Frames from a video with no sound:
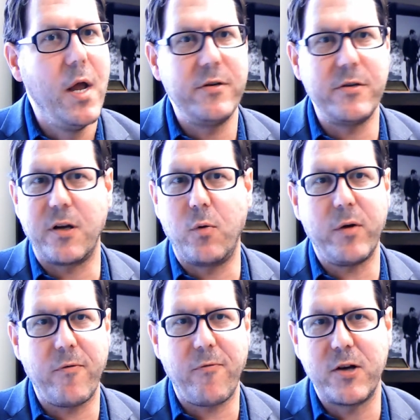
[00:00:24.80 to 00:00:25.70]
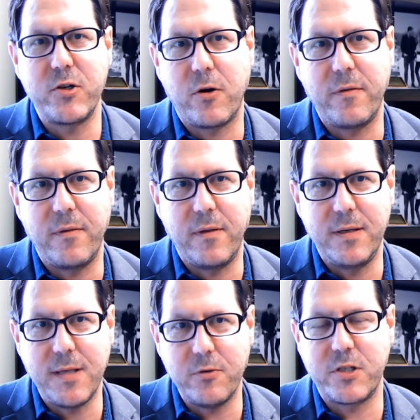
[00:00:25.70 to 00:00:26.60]
just a quick refresher,
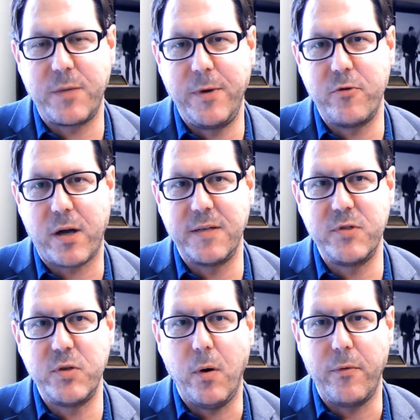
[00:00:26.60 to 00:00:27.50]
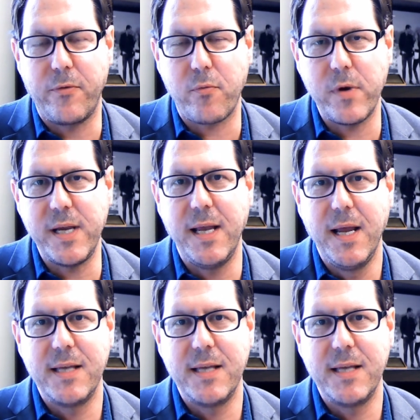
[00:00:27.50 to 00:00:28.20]
Intelligence Community Directive 203